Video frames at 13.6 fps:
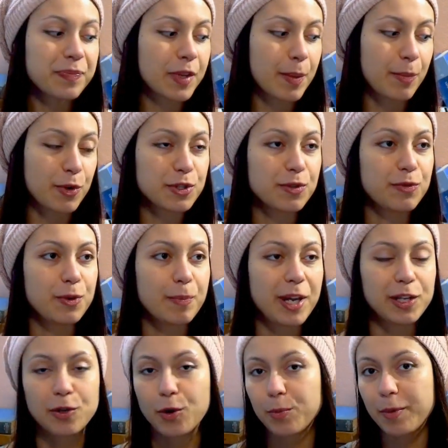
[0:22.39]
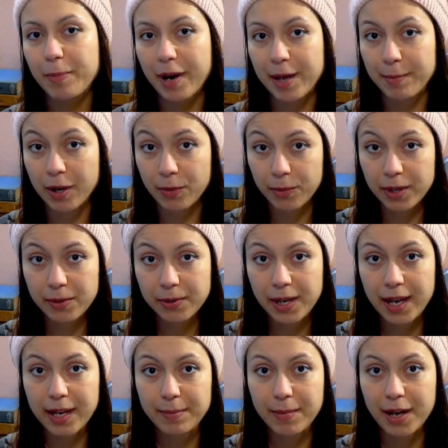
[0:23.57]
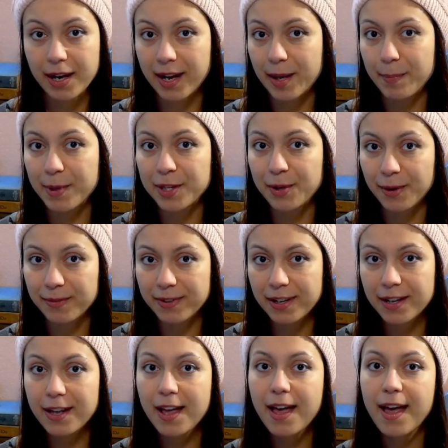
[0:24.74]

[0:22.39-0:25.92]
Most of you may know me by my real name, Araya Petrova,